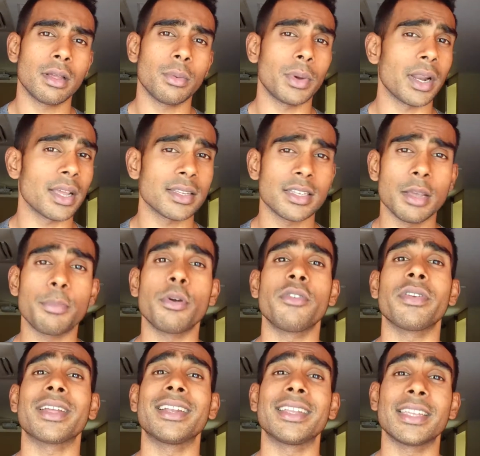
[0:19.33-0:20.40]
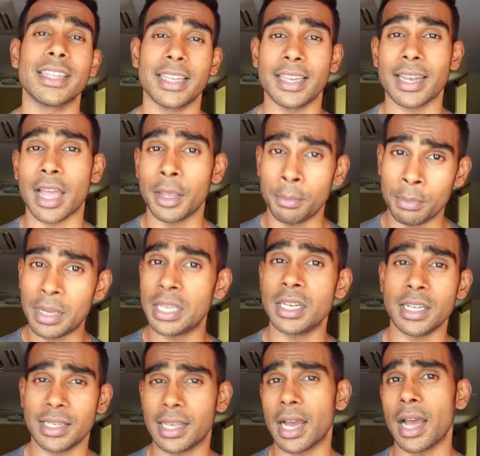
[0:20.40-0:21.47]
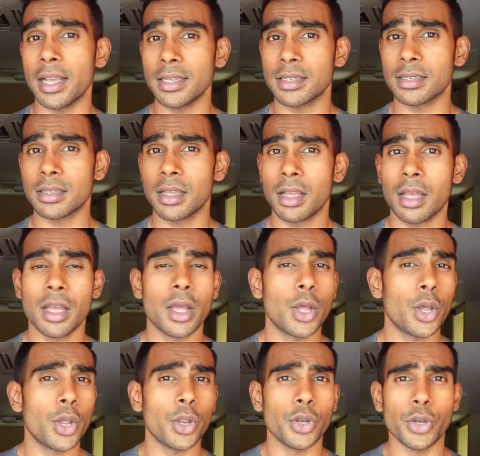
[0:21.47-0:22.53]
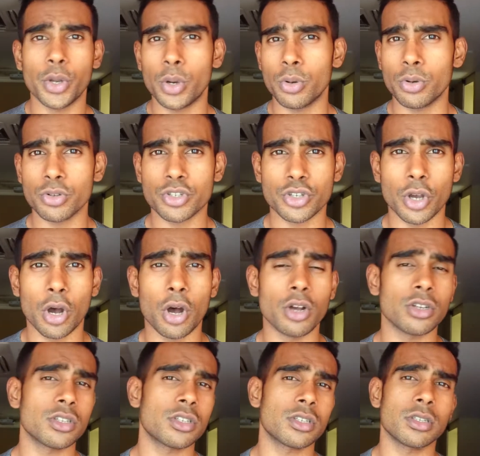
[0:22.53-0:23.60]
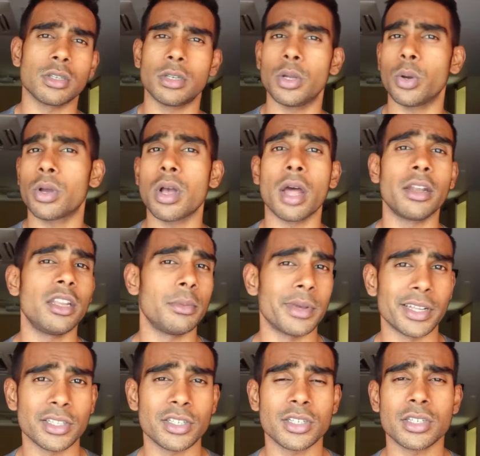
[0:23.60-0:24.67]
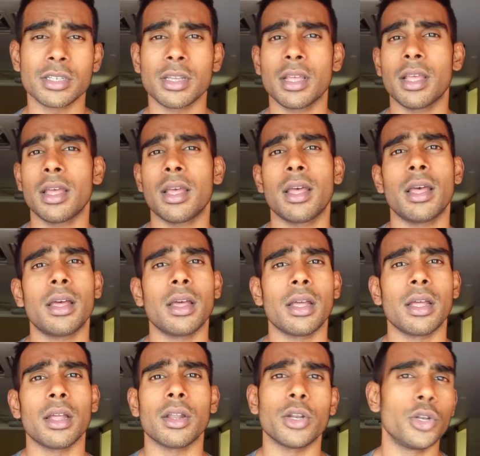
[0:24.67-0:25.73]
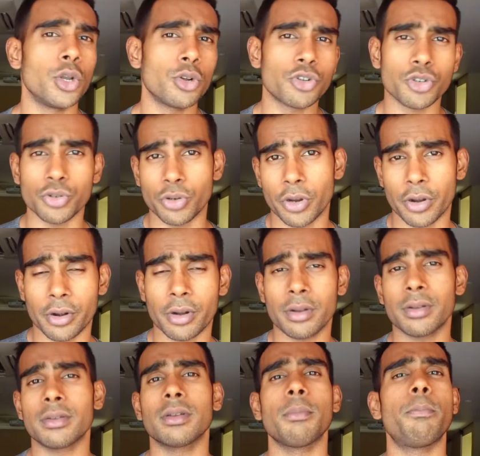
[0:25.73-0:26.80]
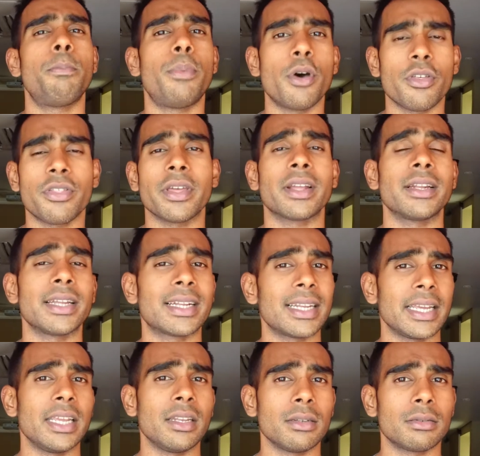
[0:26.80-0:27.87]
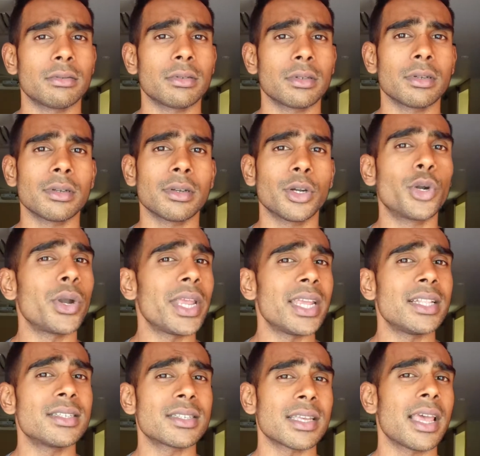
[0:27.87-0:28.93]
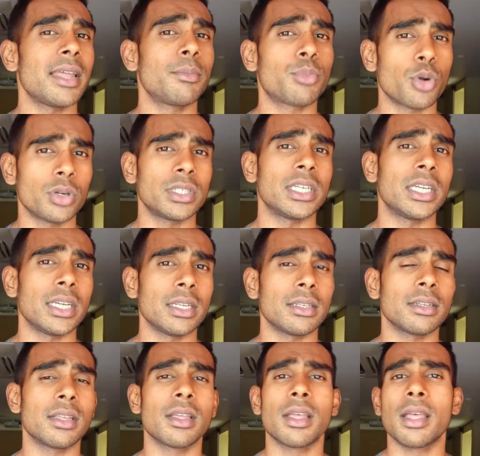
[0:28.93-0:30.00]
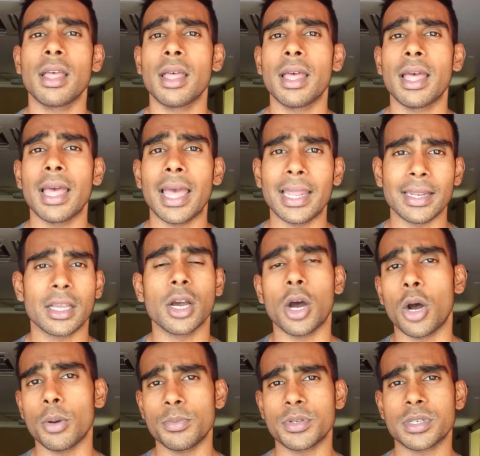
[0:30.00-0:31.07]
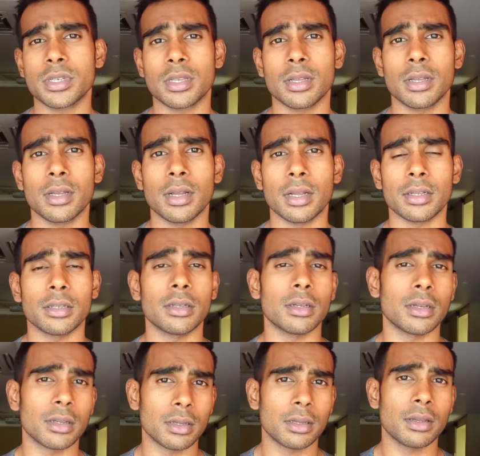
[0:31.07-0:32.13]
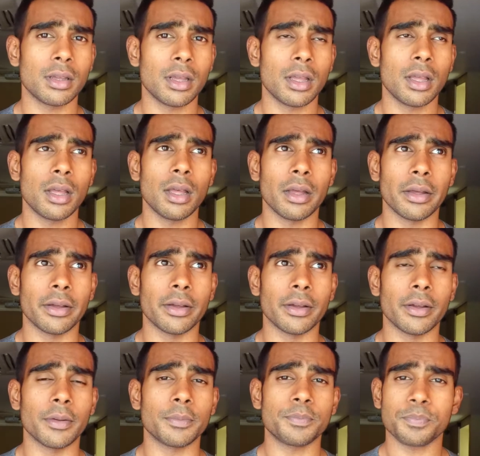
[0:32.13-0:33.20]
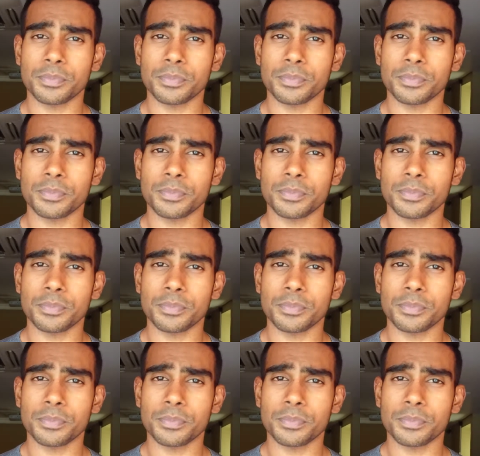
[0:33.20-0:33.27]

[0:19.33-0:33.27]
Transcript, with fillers: When I say perfectly clean, I mean it, guys. No sauce, no condiments, no sugar, perfectly clean. Greens and protein and carbs at a, a